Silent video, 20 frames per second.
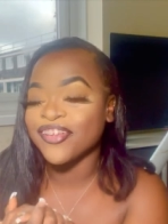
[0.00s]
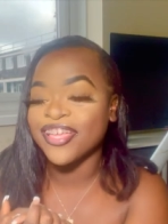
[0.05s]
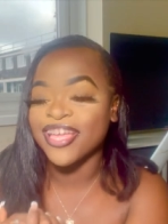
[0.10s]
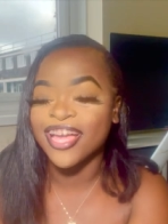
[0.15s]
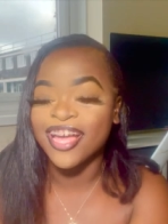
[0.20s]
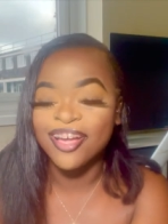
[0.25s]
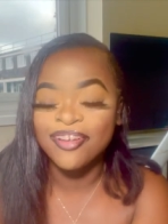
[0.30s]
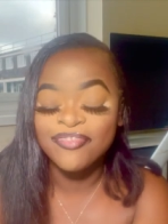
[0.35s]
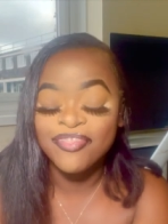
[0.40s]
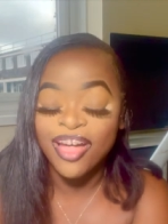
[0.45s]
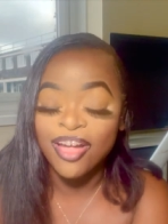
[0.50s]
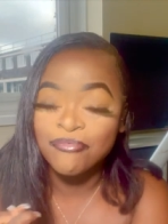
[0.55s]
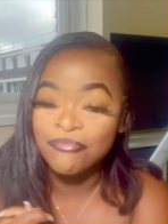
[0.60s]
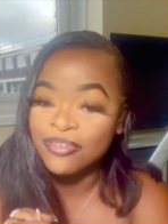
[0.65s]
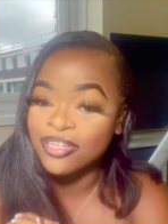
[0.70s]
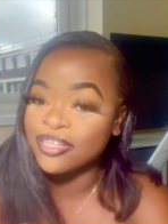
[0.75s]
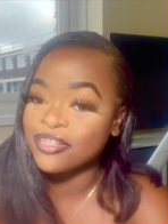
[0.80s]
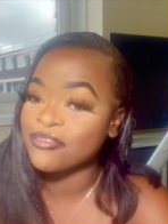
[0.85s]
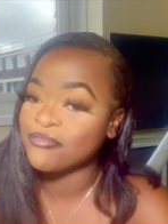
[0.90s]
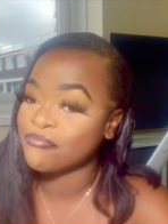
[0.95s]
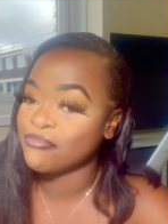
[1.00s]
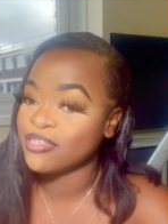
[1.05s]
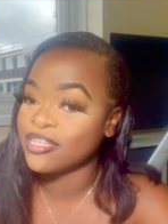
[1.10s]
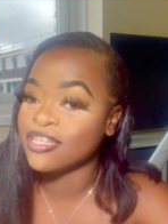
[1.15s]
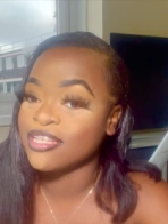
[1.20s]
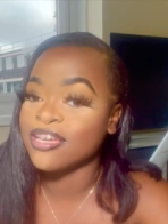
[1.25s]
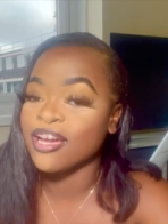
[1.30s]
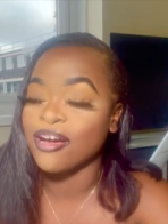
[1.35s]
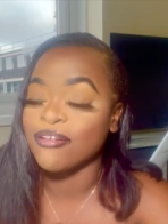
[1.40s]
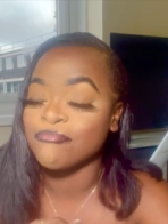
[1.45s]
yep, I'm
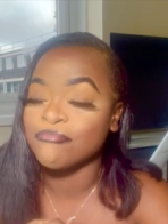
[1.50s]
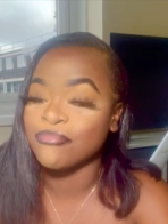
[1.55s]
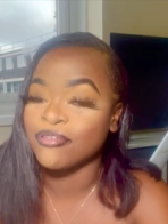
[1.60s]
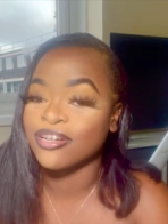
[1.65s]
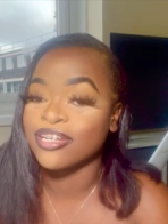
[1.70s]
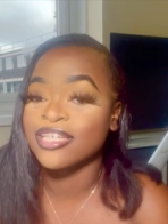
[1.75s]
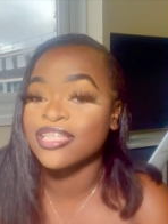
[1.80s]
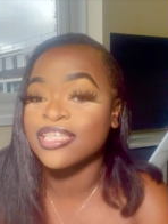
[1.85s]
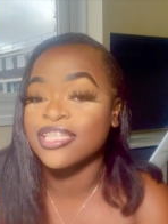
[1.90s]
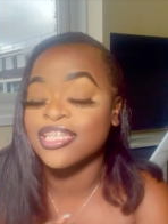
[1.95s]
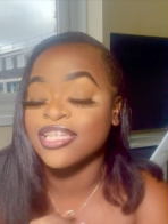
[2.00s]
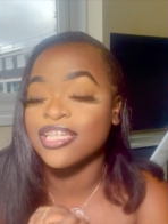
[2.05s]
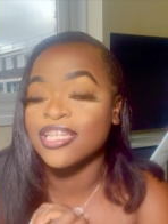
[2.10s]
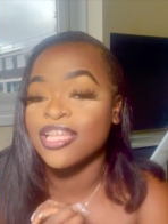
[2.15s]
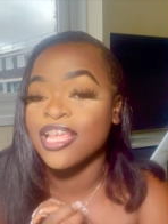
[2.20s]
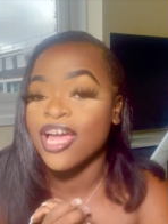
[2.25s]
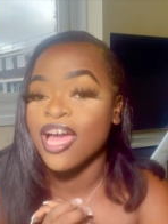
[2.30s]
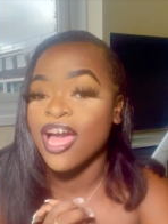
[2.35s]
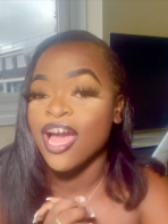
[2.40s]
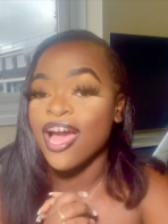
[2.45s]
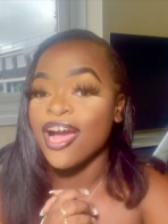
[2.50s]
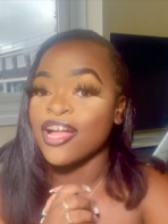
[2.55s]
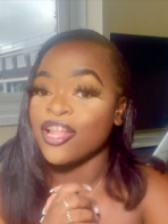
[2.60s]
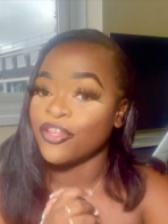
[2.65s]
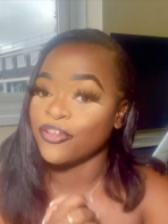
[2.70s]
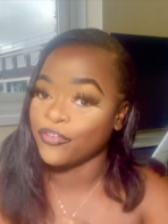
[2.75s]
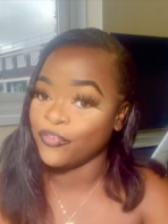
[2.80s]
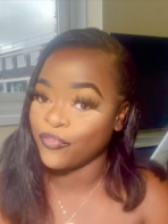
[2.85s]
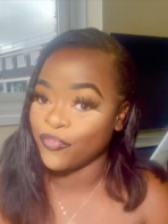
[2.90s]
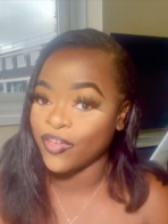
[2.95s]
gonna be unboxing
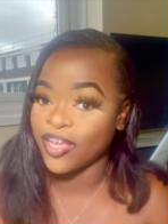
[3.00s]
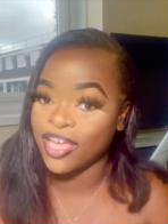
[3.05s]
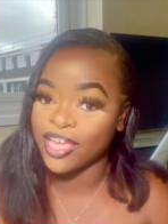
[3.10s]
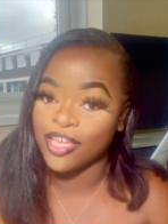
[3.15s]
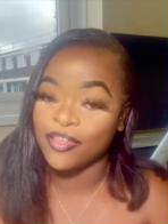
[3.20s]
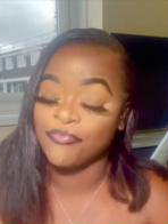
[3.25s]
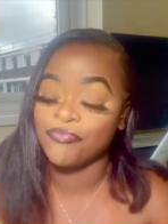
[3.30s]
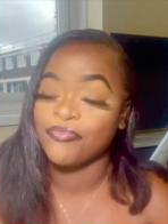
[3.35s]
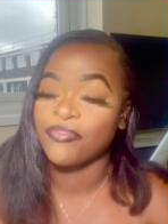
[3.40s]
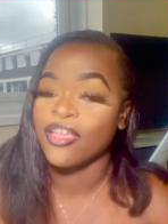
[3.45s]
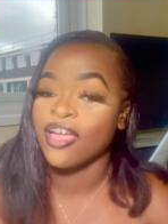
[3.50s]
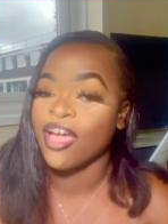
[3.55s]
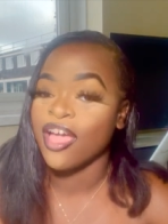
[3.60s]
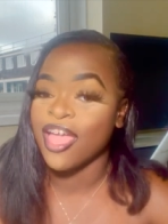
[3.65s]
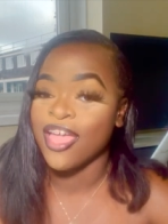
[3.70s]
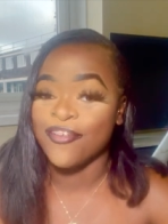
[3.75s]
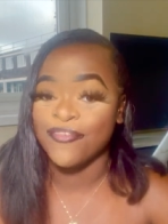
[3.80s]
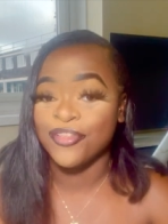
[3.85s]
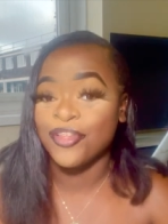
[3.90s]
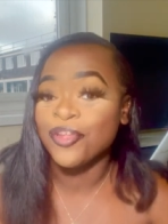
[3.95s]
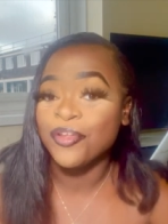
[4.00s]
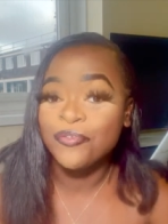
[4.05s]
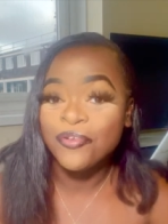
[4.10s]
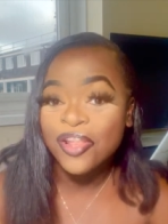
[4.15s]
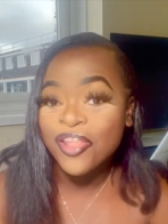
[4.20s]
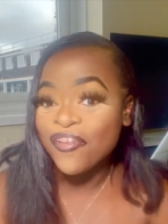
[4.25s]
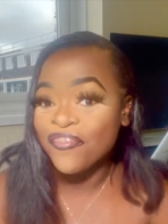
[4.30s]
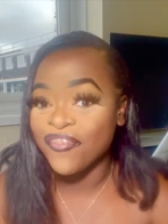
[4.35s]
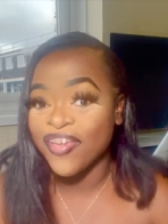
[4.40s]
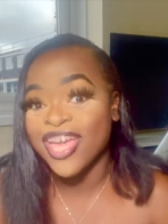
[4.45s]
Lil Vay you don't know what
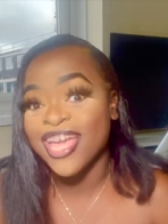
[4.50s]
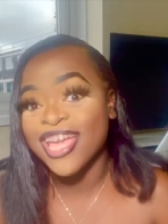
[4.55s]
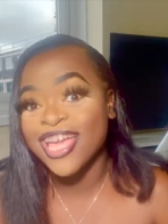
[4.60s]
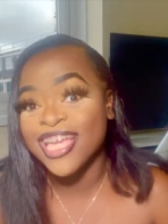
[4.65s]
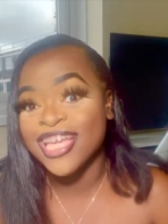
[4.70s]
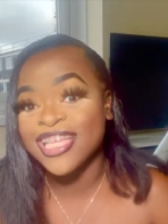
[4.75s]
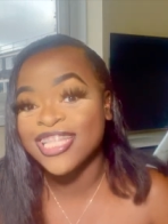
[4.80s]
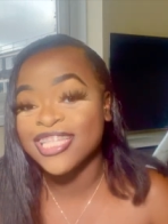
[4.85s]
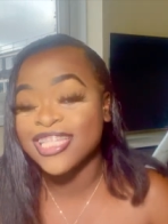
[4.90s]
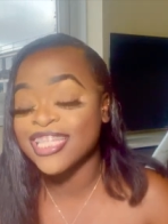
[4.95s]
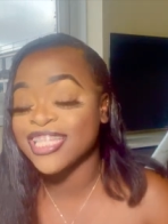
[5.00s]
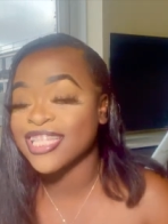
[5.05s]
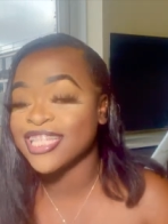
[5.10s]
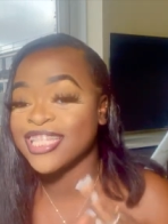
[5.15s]
Lorvae is, it's